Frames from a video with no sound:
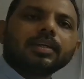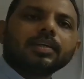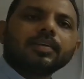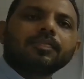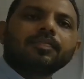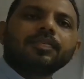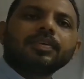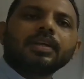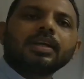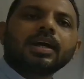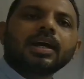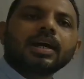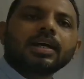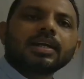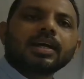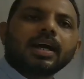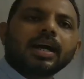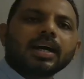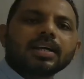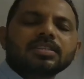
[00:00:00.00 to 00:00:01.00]
If we
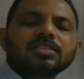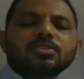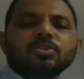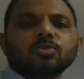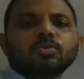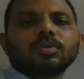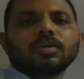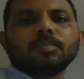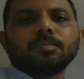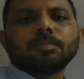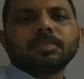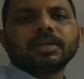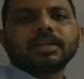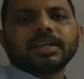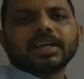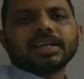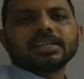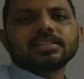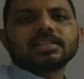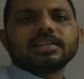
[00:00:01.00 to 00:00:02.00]
are asked to
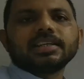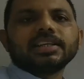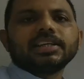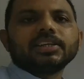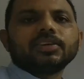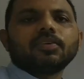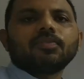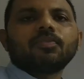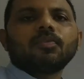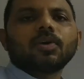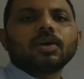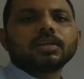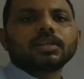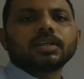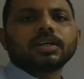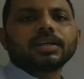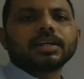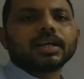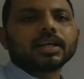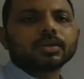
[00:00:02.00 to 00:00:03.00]
compare acidity of
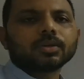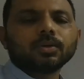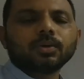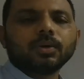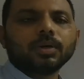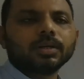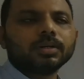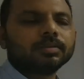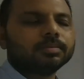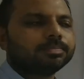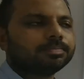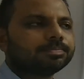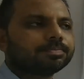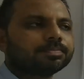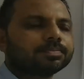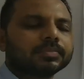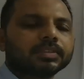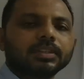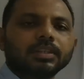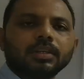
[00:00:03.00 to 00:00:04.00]
water and alcohol,
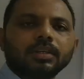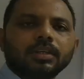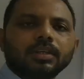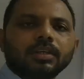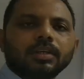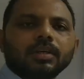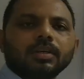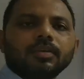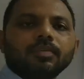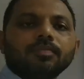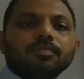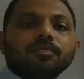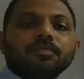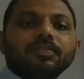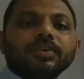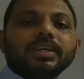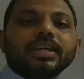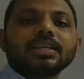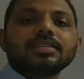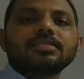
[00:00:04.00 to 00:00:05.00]

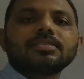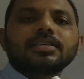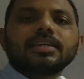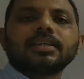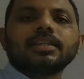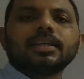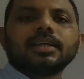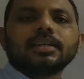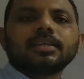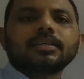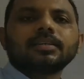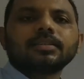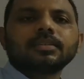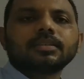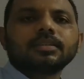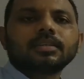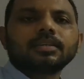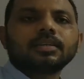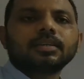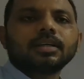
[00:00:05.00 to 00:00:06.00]
we can say that
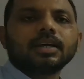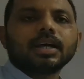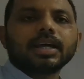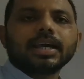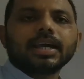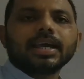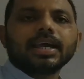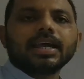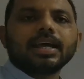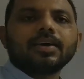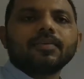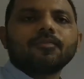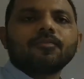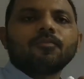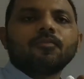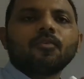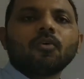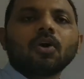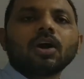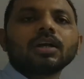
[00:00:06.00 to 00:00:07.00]

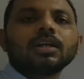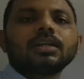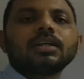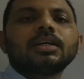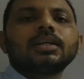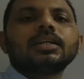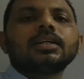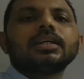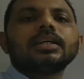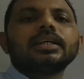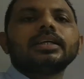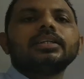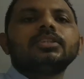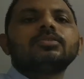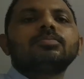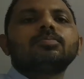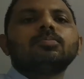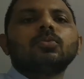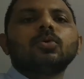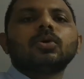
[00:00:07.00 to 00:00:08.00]
water
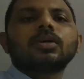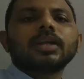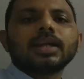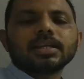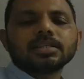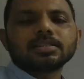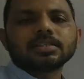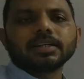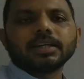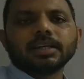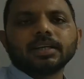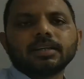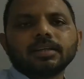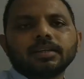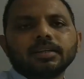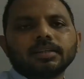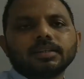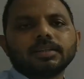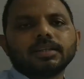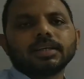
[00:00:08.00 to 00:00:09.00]
is more acidic
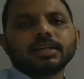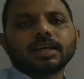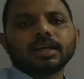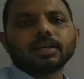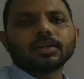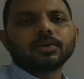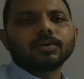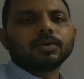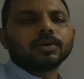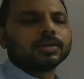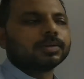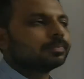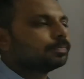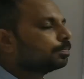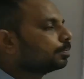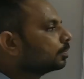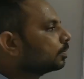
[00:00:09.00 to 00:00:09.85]
than alcohol.